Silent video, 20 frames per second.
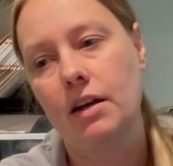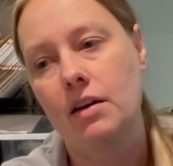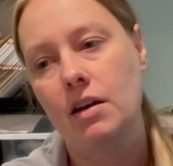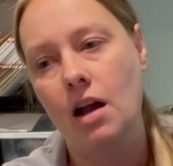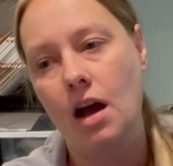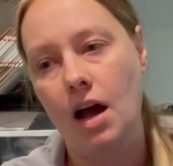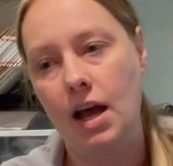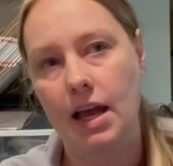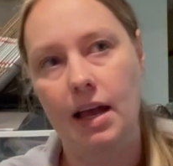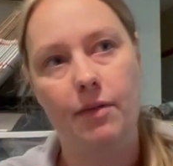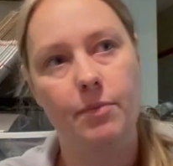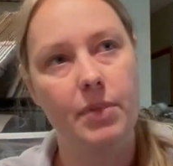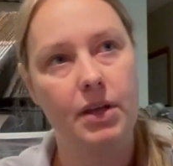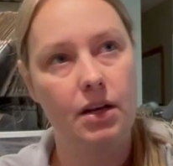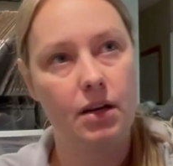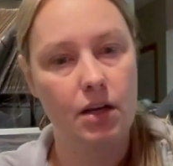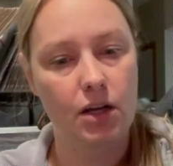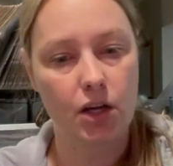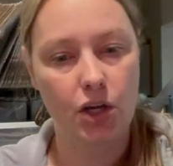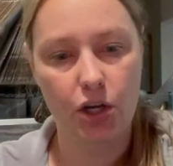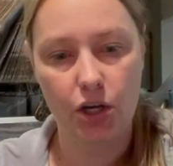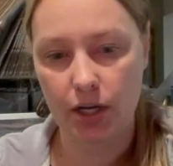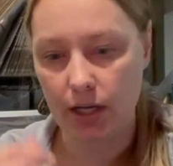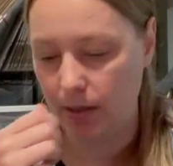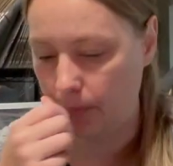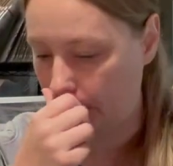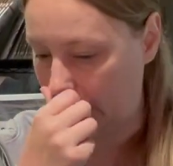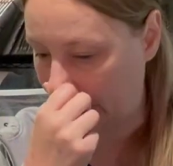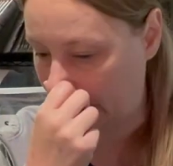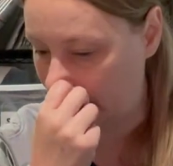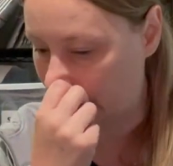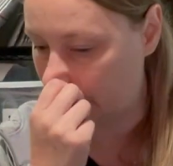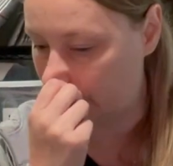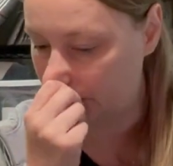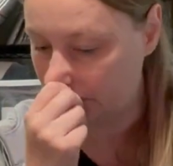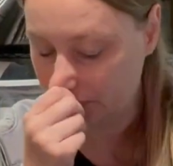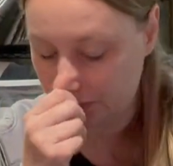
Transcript: not have been a good pickup.